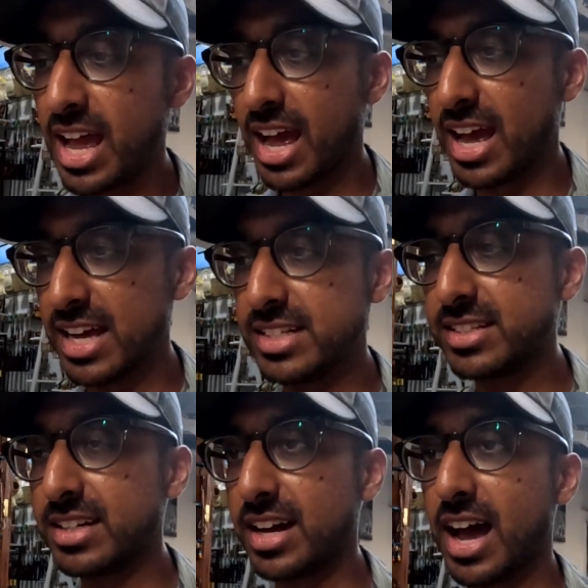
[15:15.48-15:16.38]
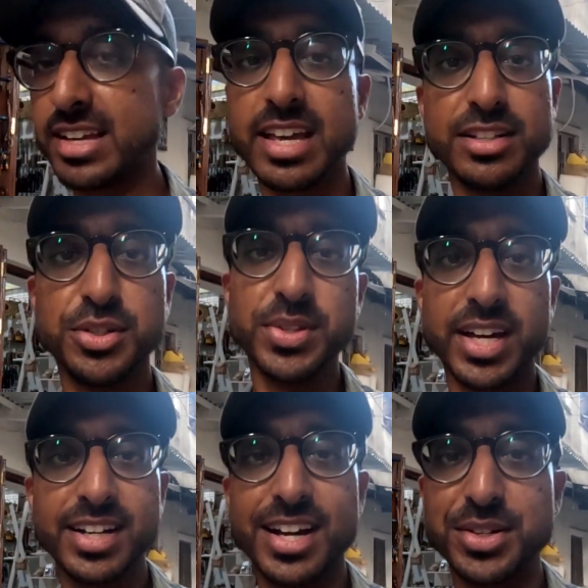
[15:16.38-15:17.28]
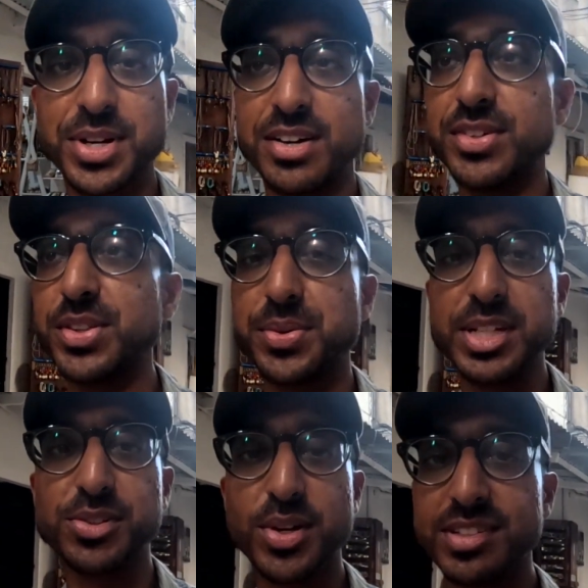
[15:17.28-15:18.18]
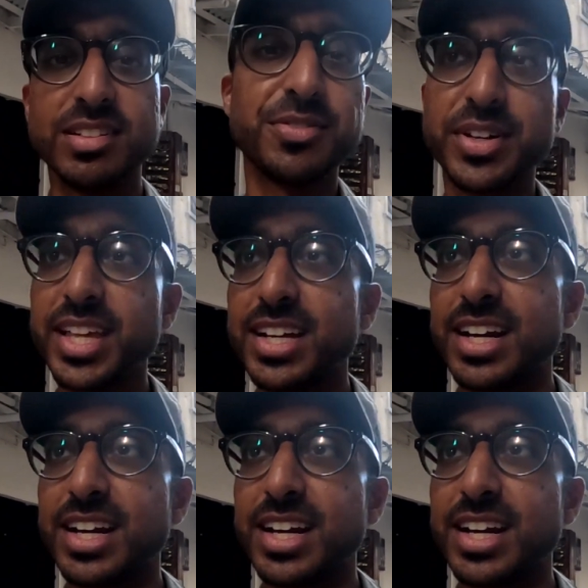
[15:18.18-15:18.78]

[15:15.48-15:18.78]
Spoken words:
And I can't do that. I don't have all the resources for that.